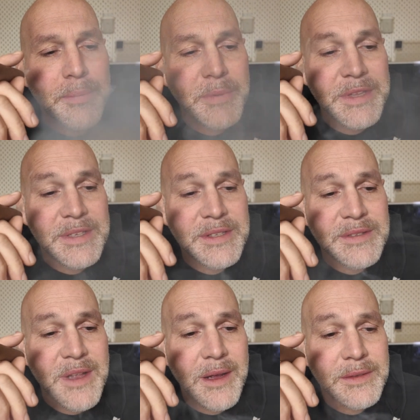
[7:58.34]
But this
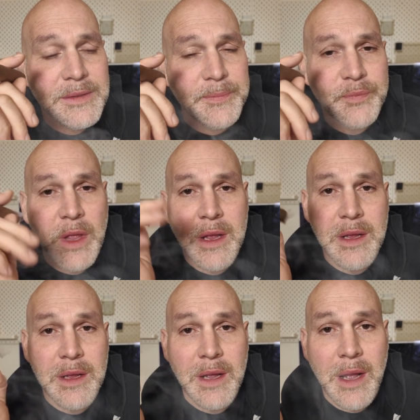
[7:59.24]
is nice.
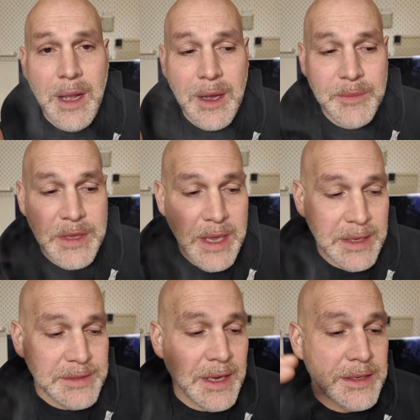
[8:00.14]

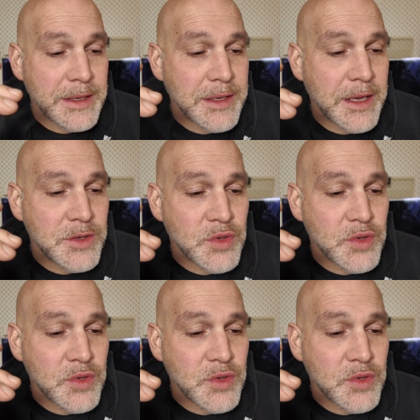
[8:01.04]
Yes, I did get in